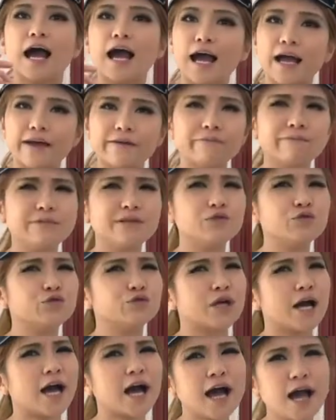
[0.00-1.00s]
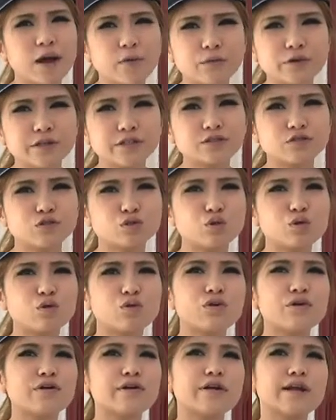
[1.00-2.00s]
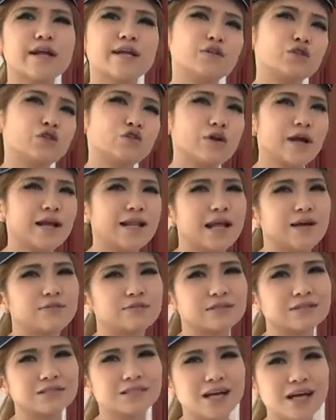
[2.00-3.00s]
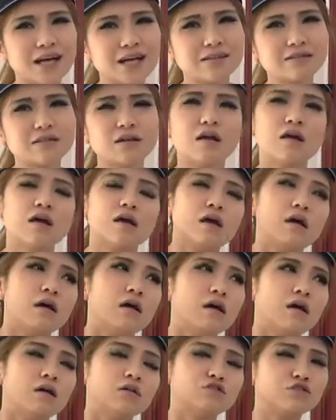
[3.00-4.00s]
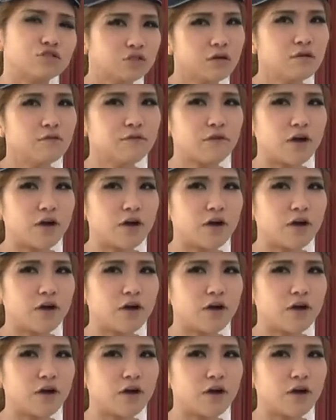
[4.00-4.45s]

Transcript: I've been to the hardware store and tried out a ton. So